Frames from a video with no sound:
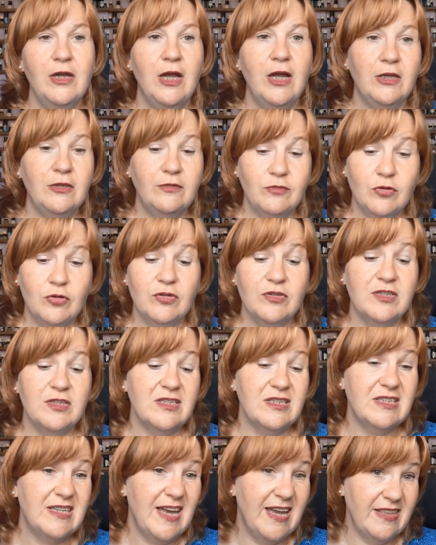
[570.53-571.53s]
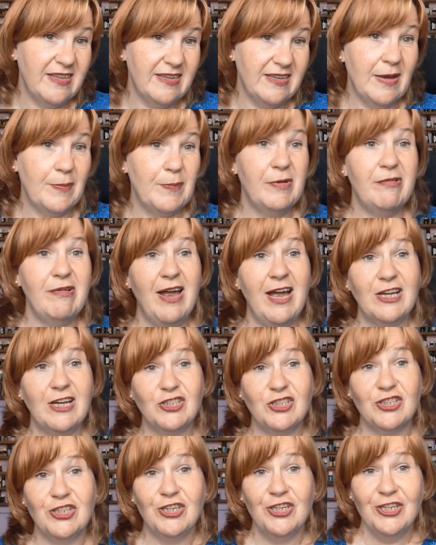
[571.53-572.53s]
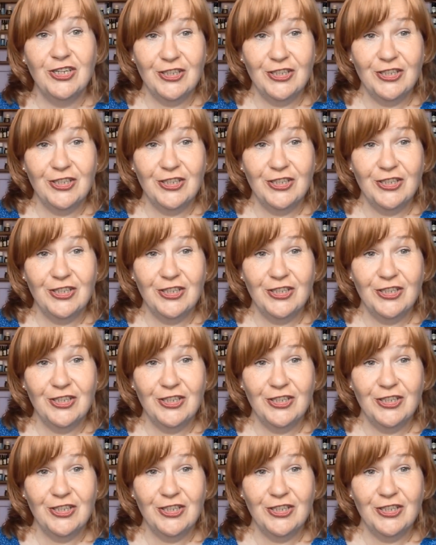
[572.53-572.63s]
And of course, as I say, the nappy rash,